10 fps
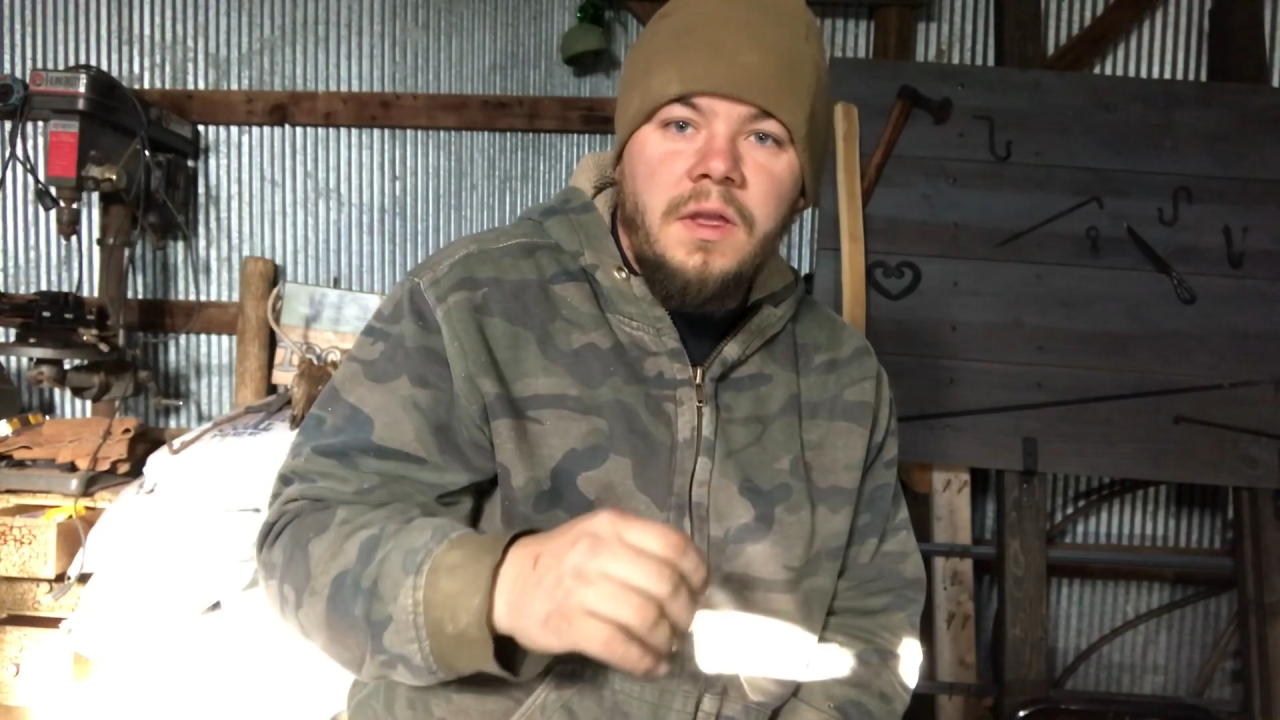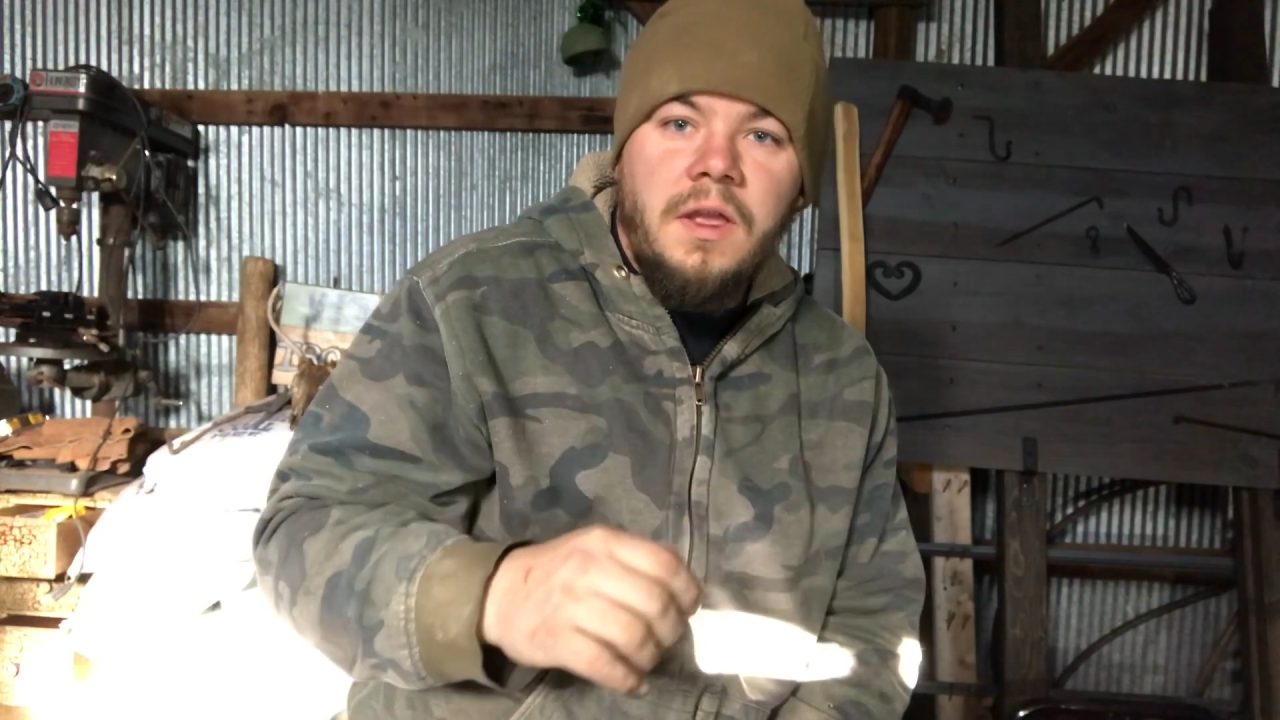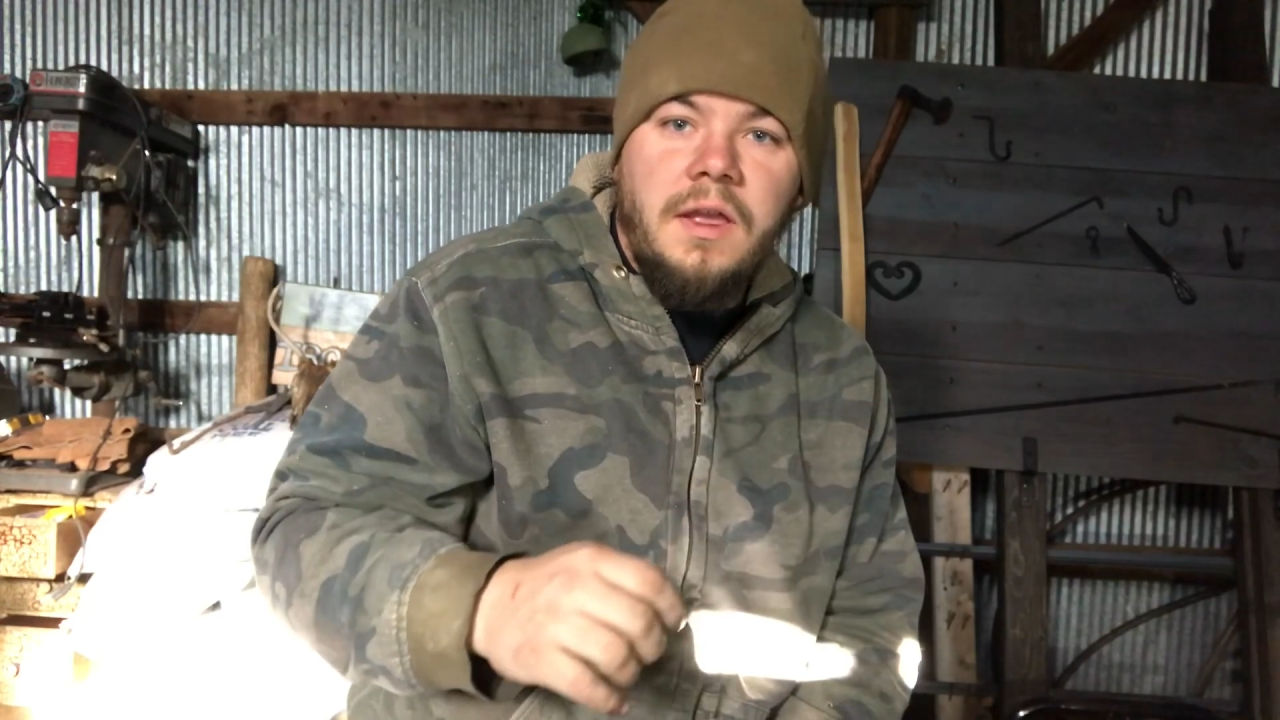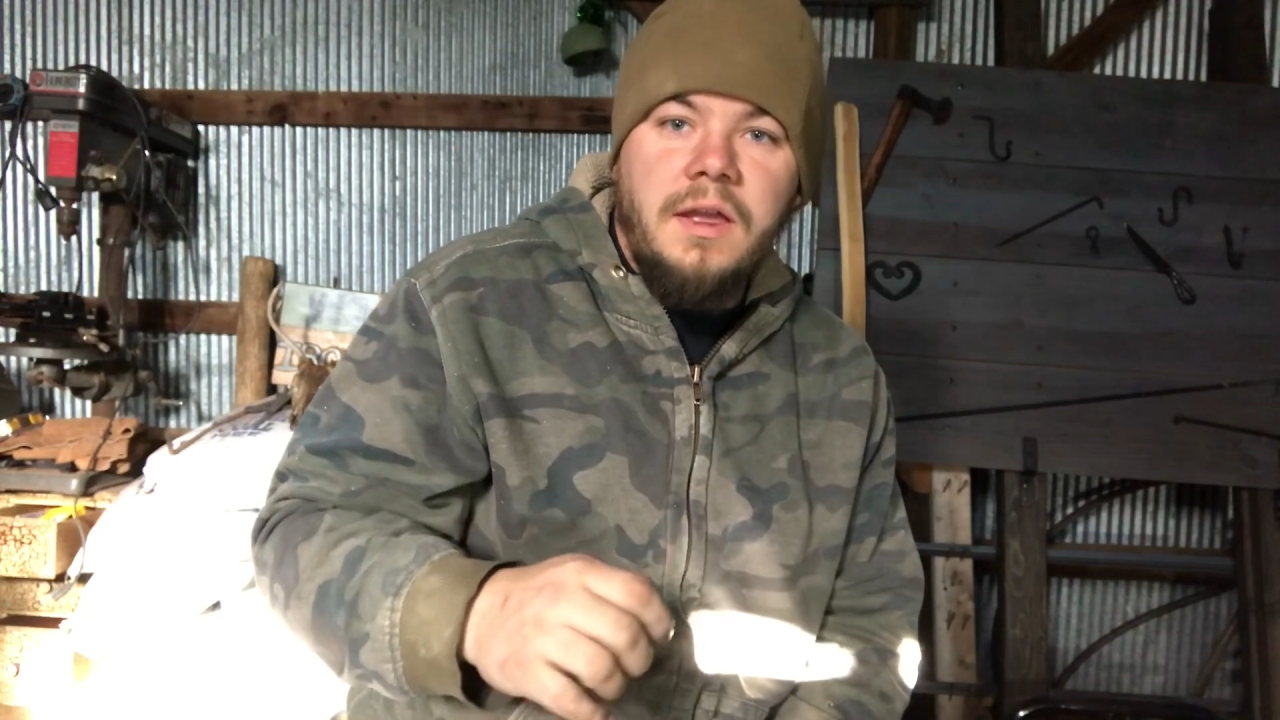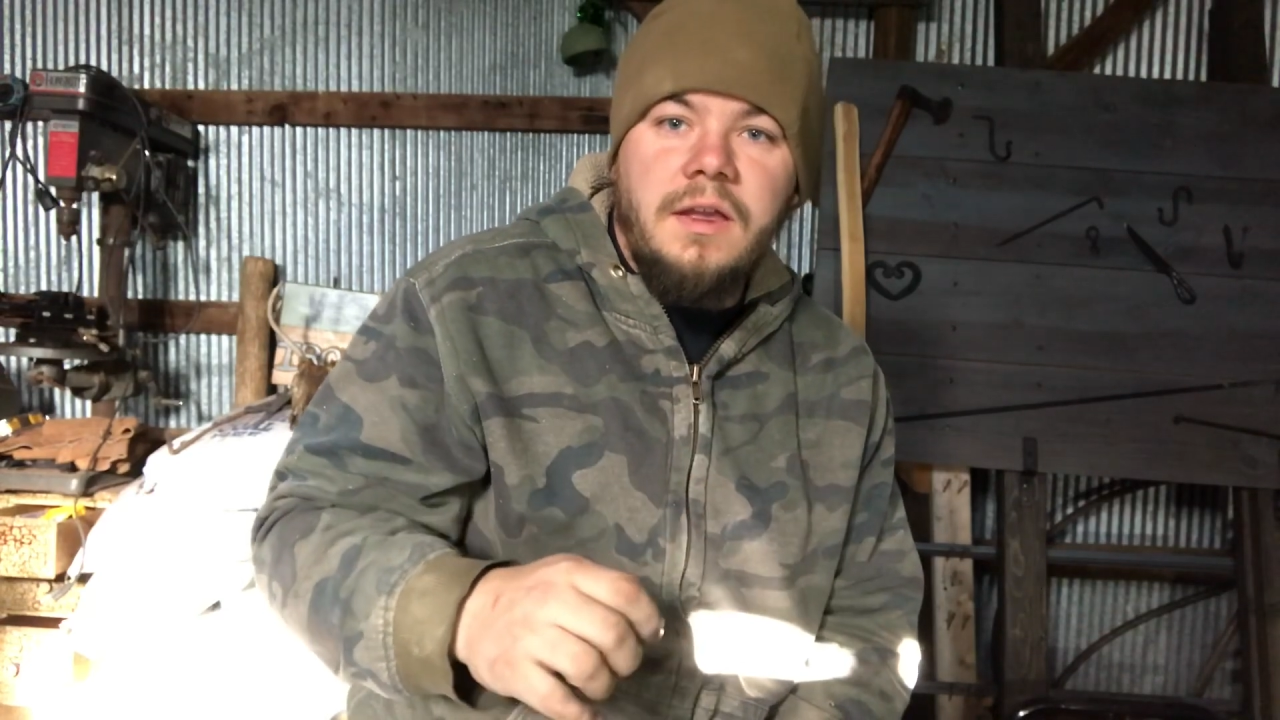
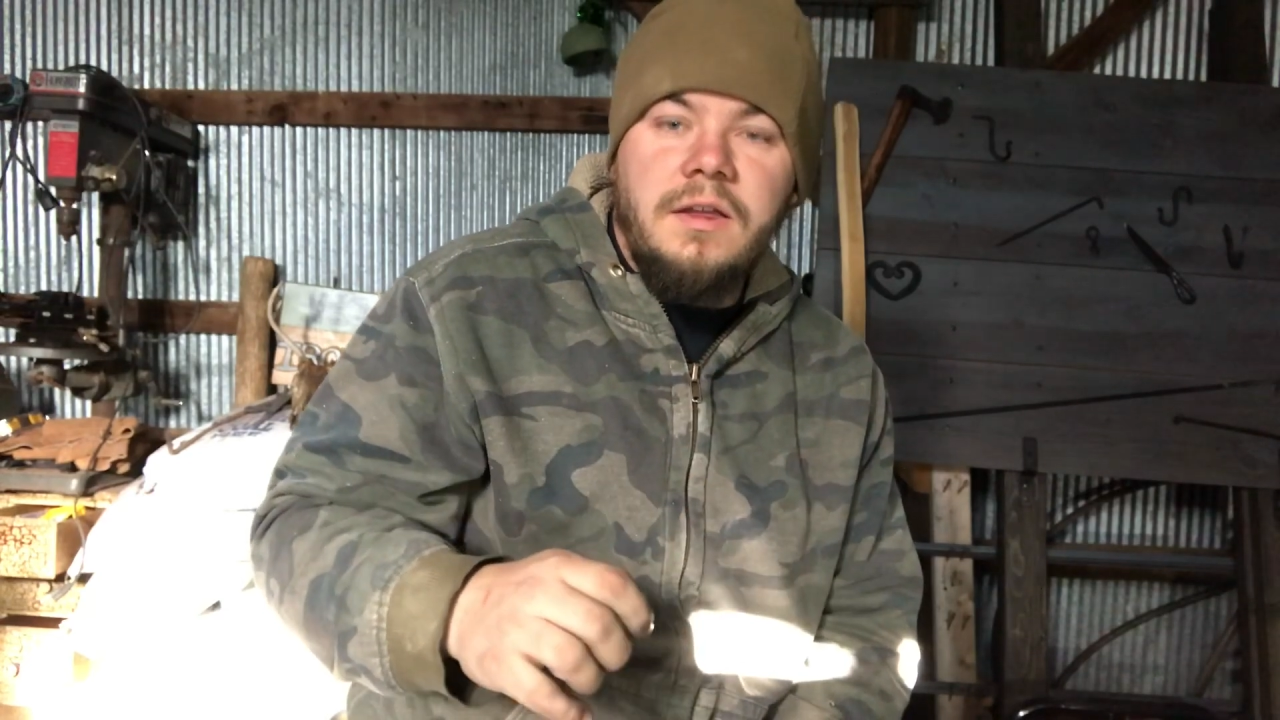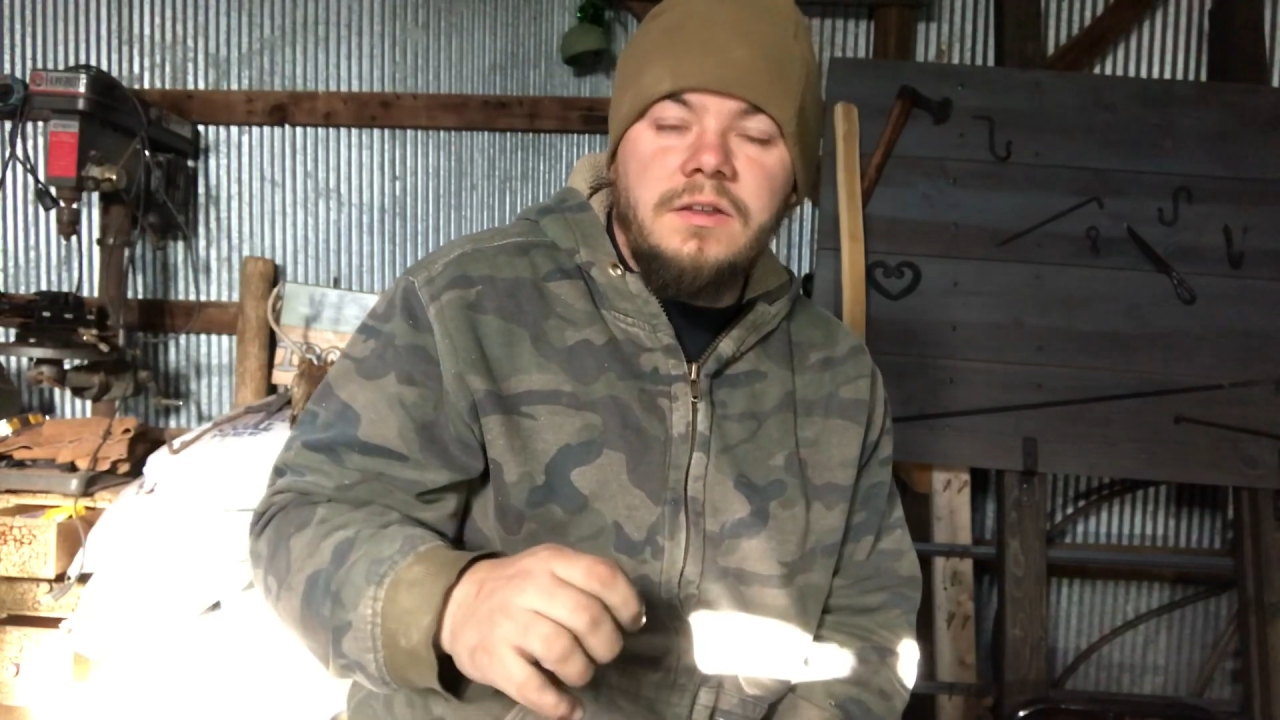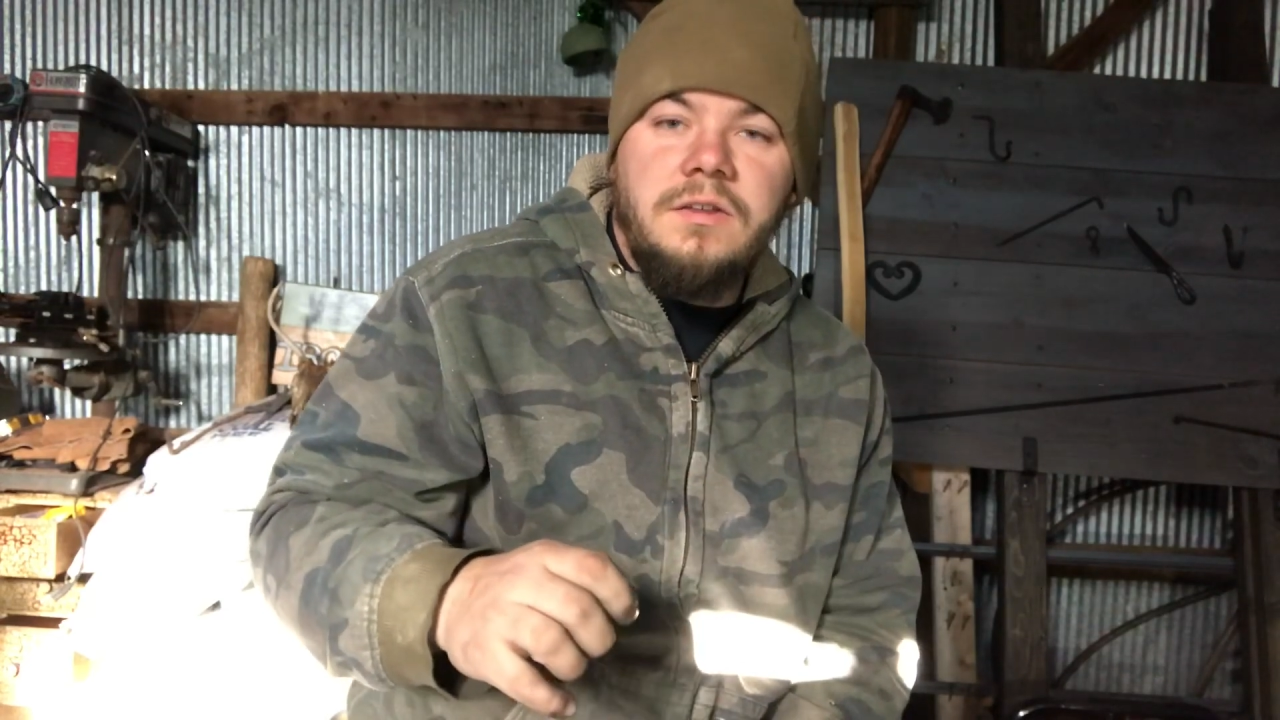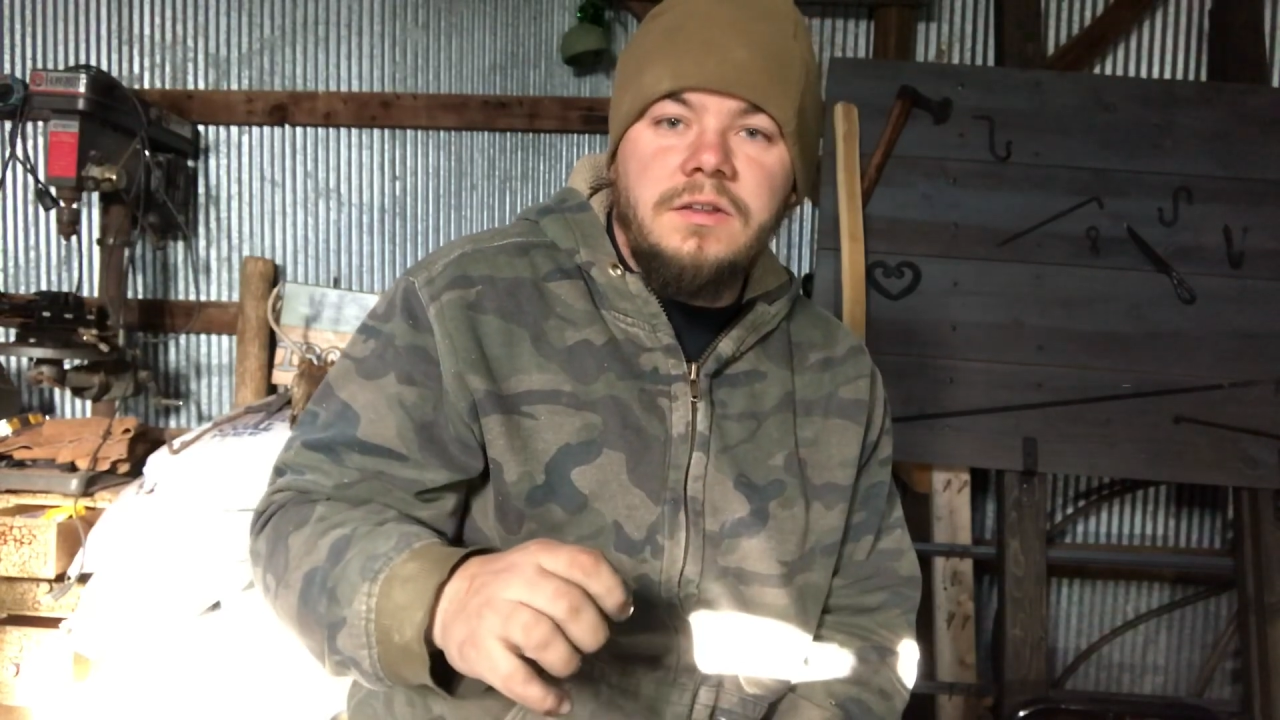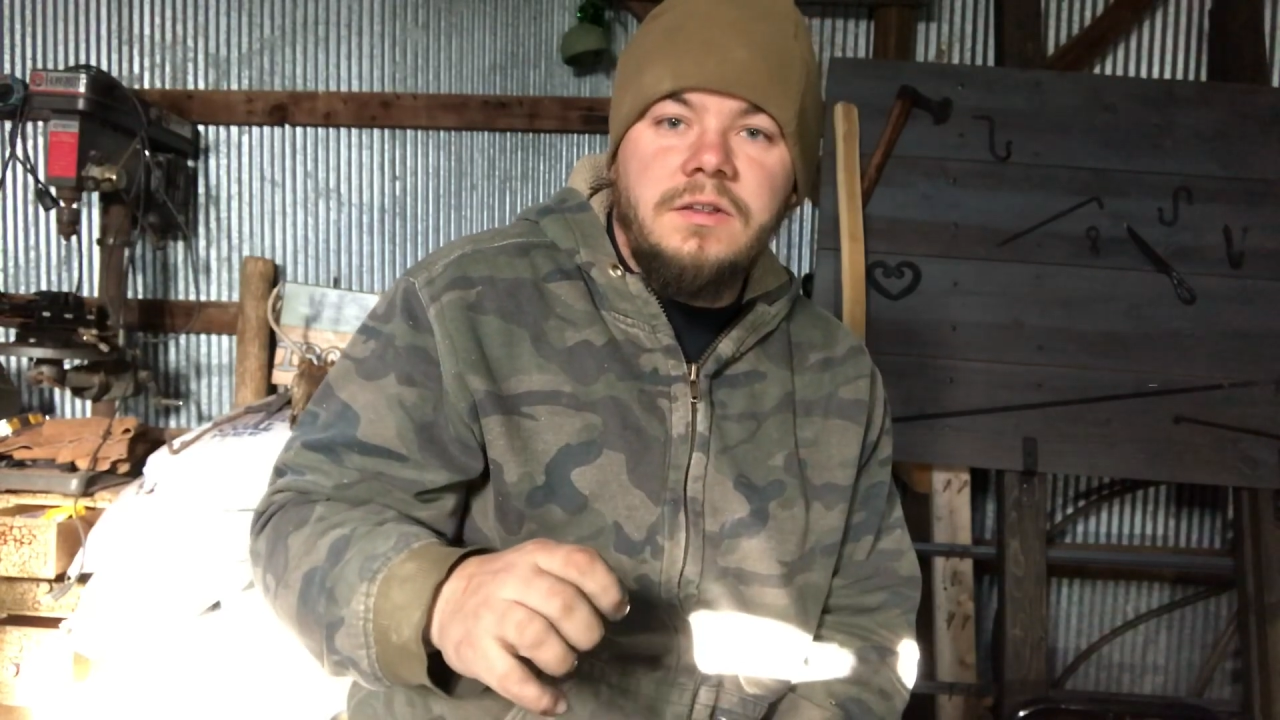and